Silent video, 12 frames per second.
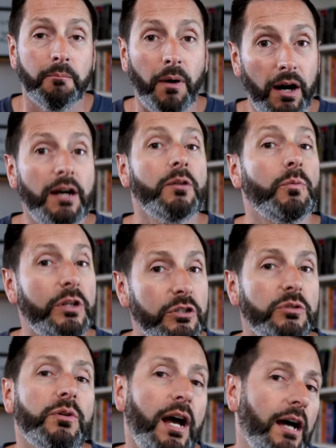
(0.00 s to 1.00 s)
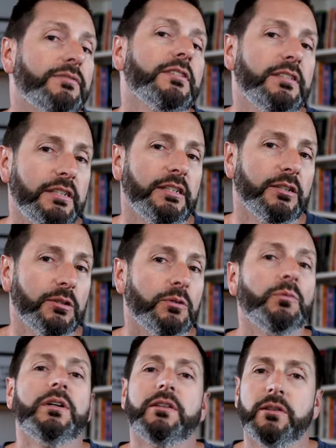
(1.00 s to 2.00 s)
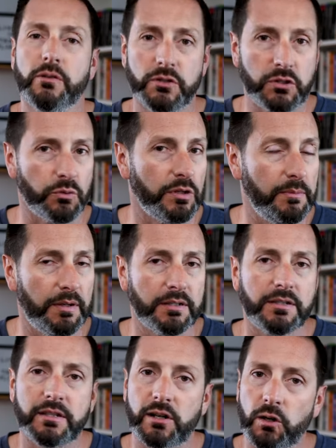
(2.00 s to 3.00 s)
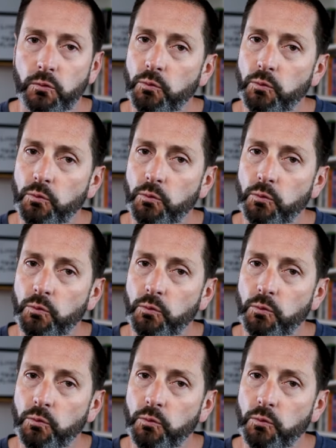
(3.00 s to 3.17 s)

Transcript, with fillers: But we do have to deal with those three months that are